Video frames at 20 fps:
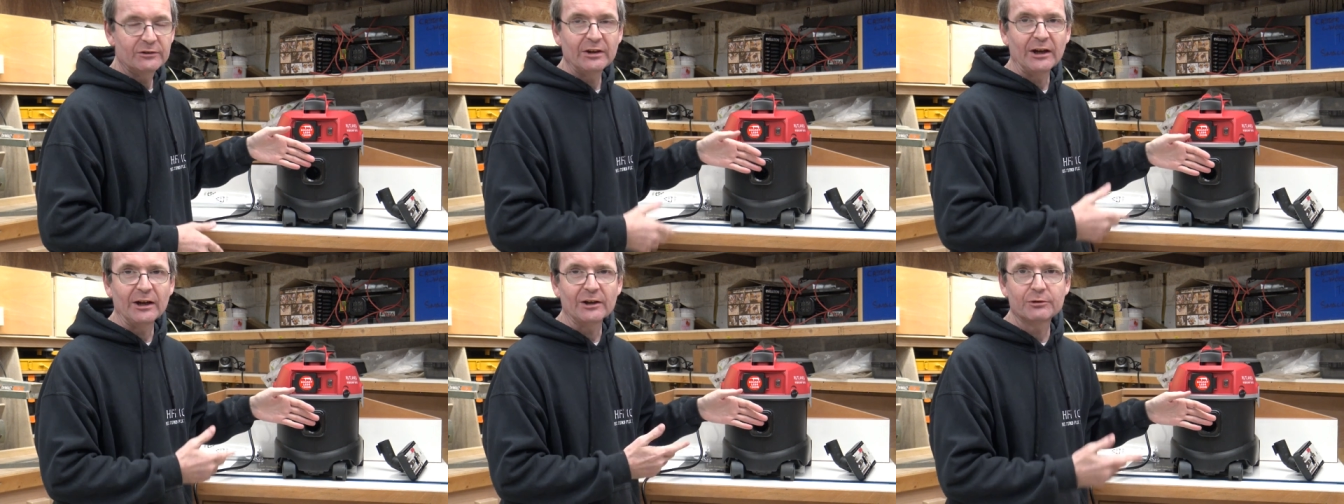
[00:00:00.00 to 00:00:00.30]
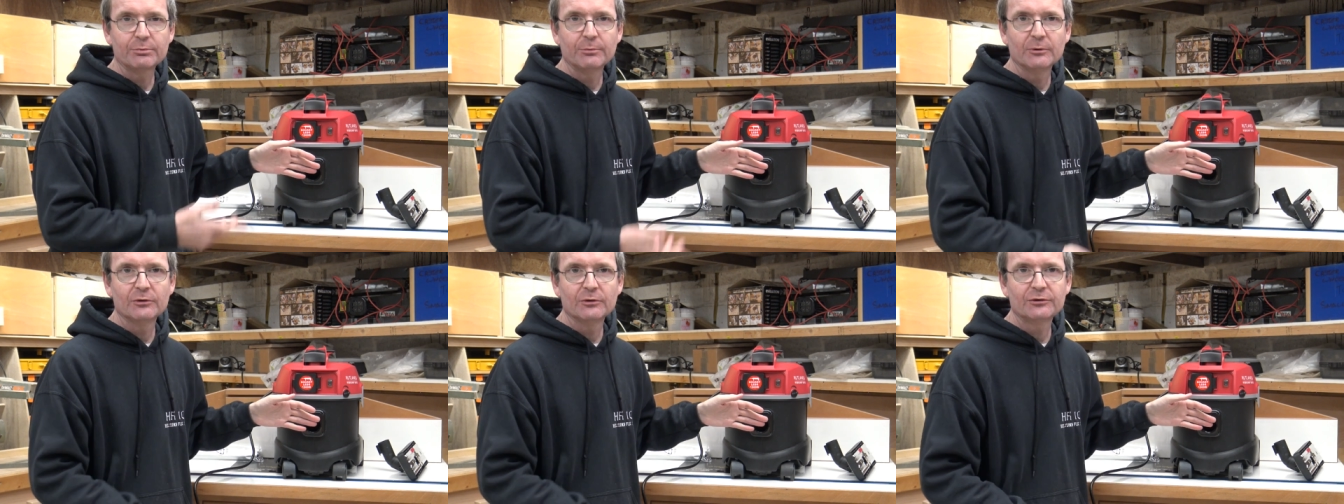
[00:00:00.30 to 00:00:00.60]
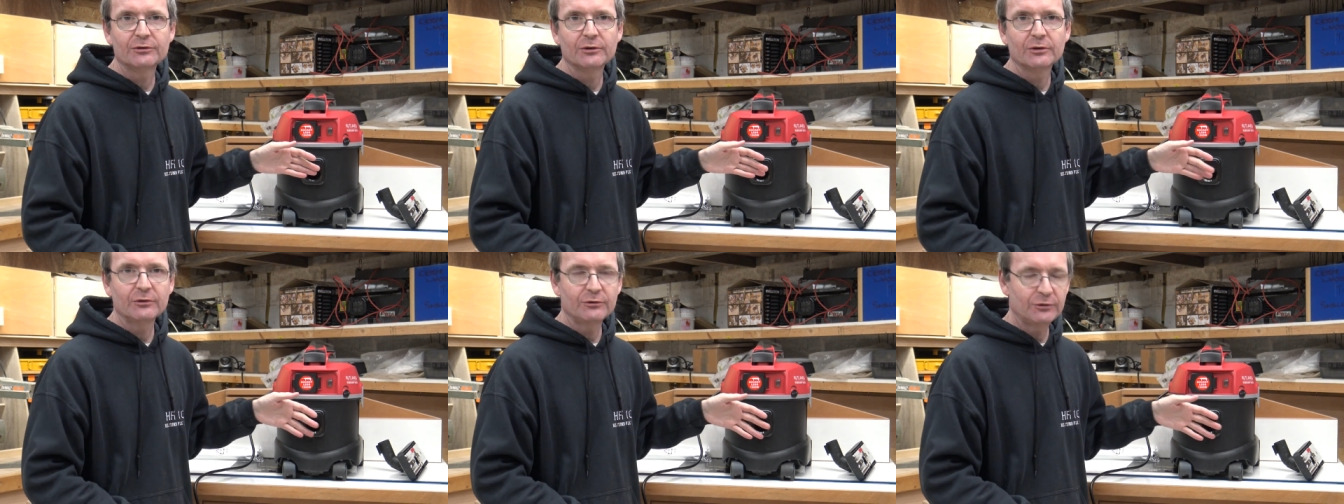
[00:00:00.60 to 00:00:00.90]

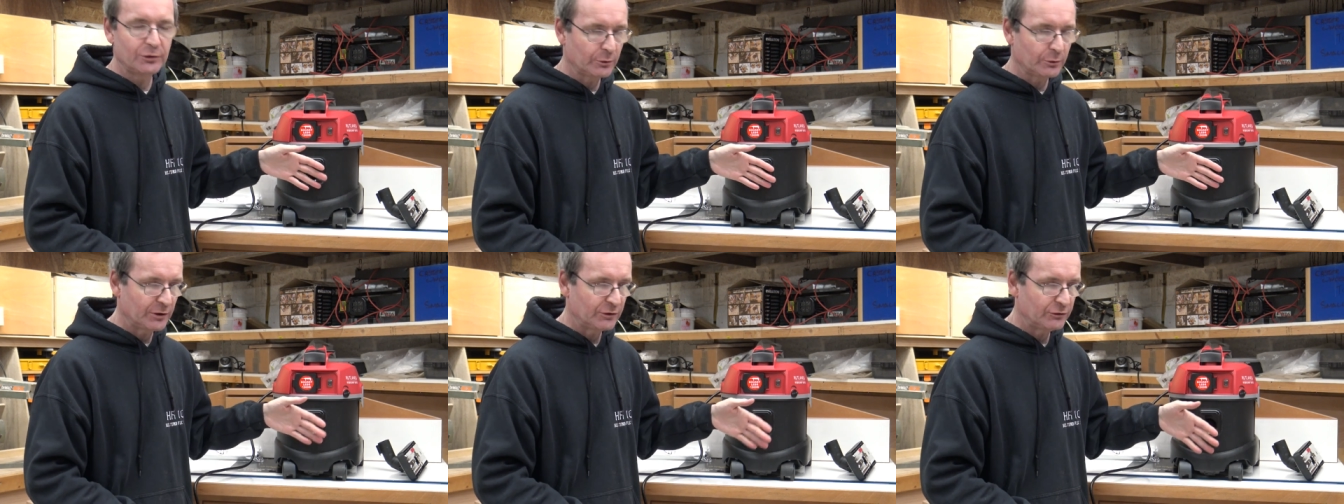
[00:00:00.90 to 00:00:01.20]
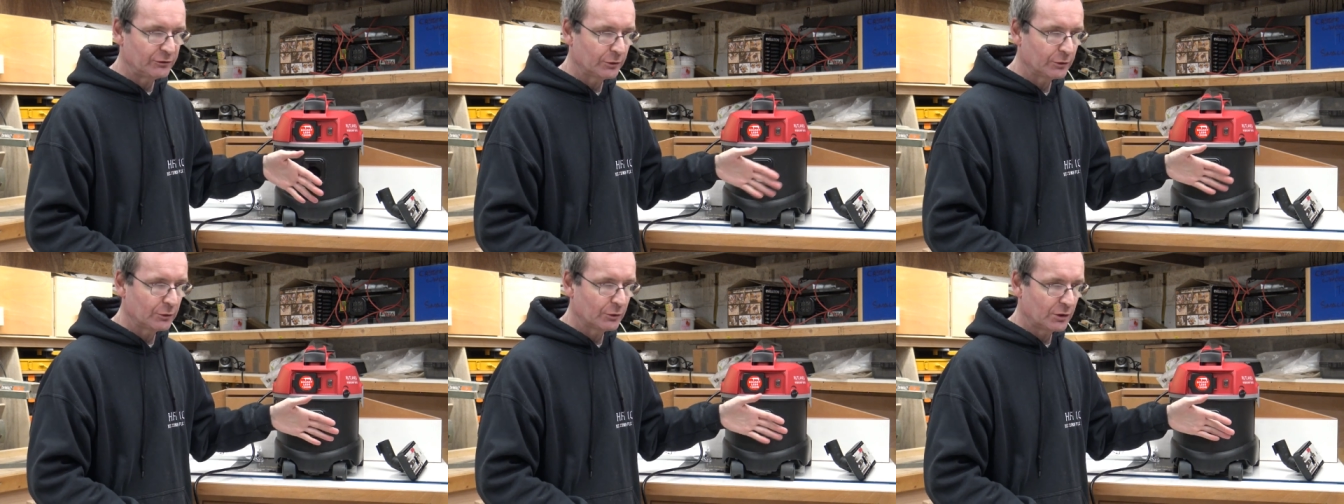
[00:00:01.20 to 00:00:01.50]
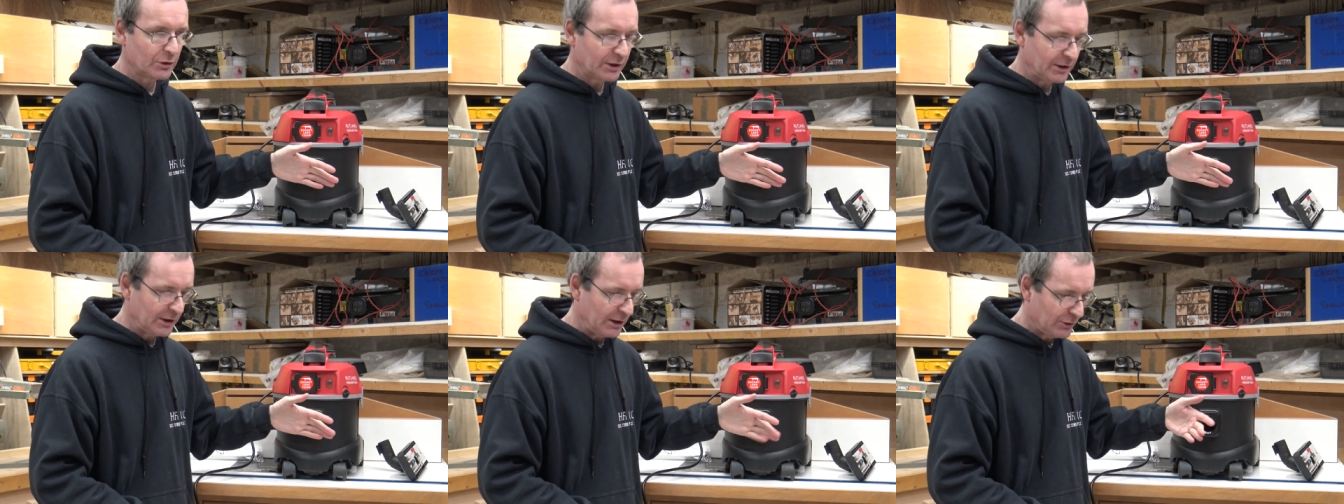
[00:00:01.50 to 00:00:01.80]
attachments to it,
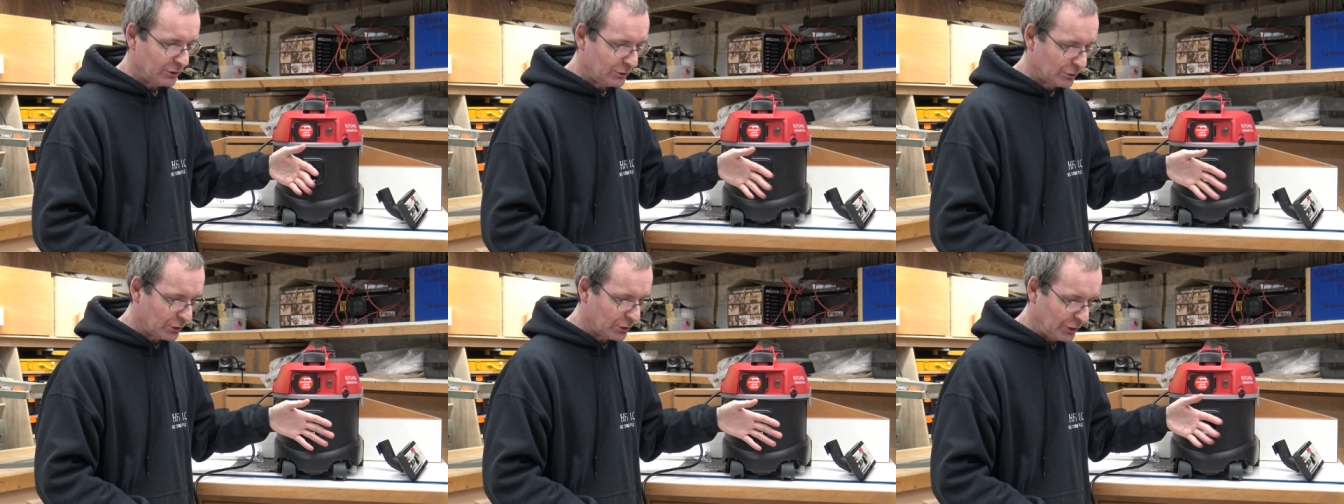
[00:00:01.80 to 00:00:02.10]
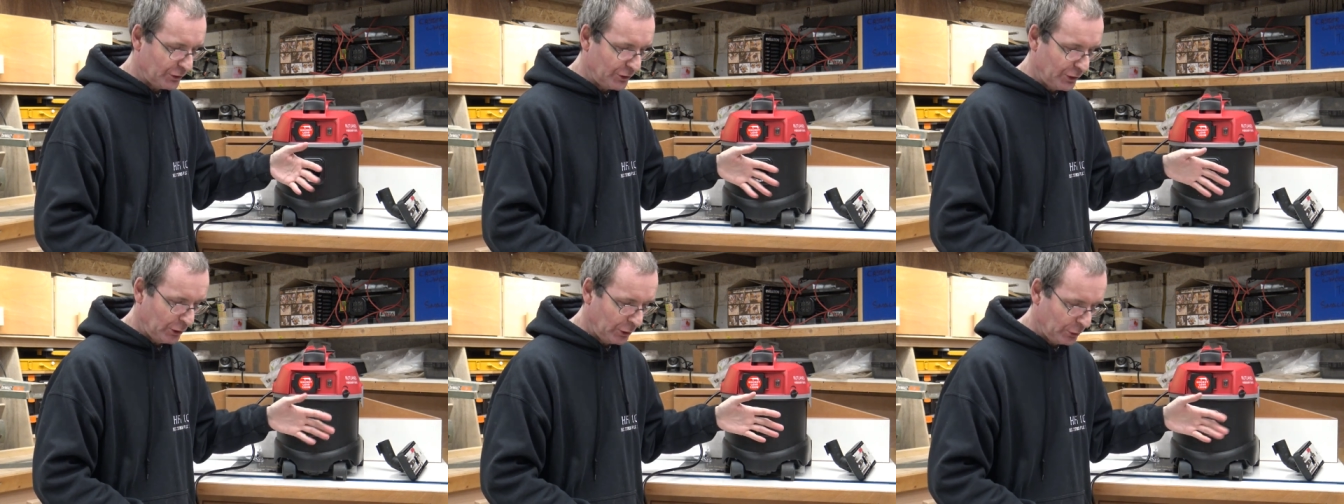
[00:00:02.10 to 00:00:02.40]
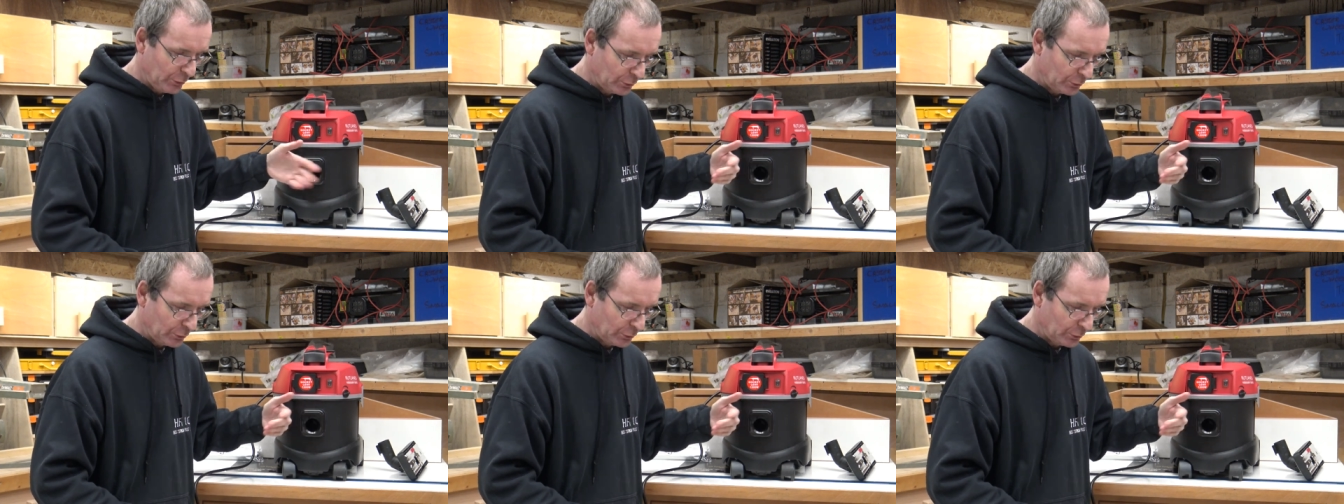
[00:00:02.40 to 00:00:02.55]
so you've got, the hose